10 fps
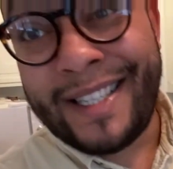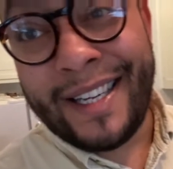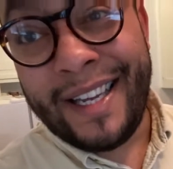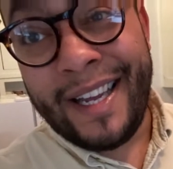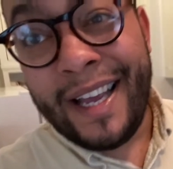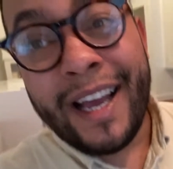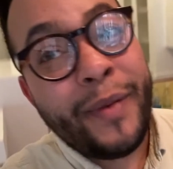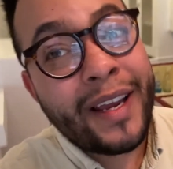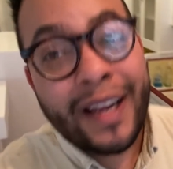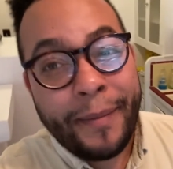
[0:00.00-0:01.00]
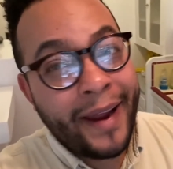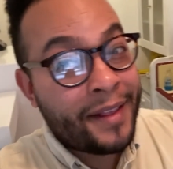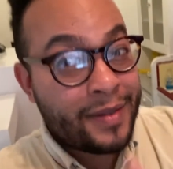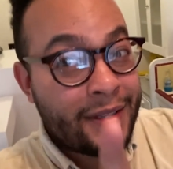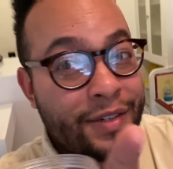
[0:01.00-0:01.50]
it. And we cannot make
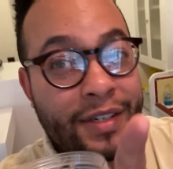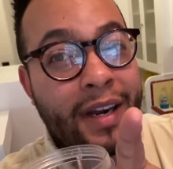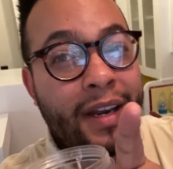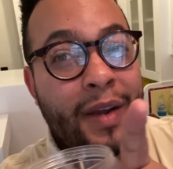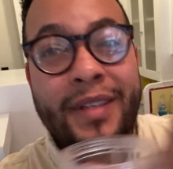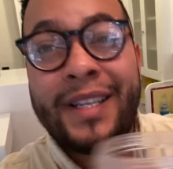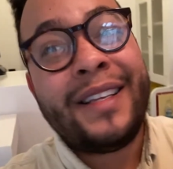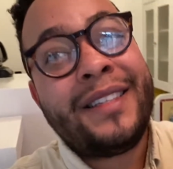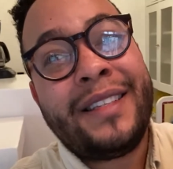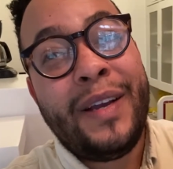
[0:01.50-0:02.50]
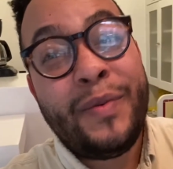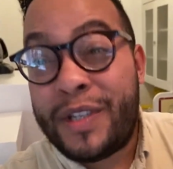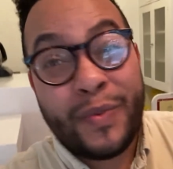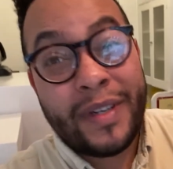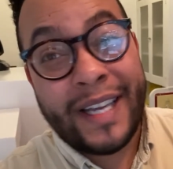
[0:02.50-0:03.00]
this without sugar. It
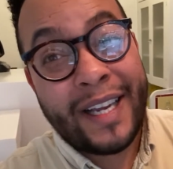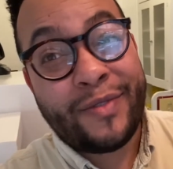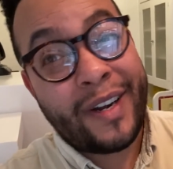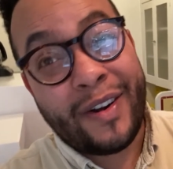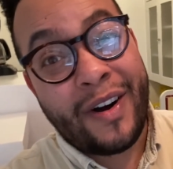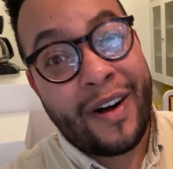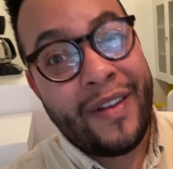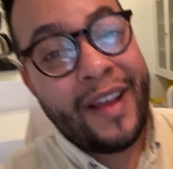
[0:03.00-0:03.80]
just wouldn't taste right at all.